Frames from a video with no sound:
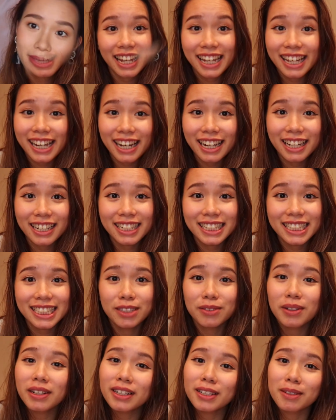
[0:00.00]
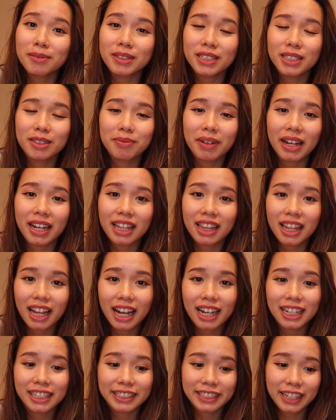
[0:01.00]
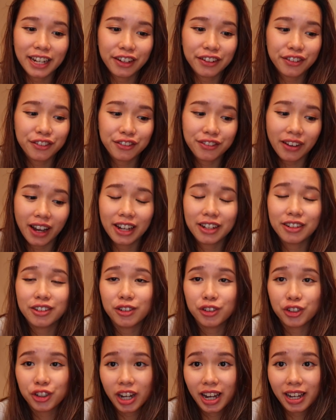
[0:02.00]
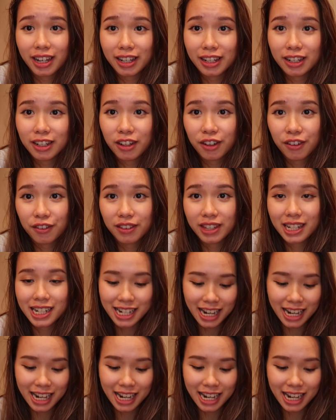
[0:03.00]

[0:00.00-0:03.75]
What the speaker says: Hey guys, welcome to my last and final check-in of the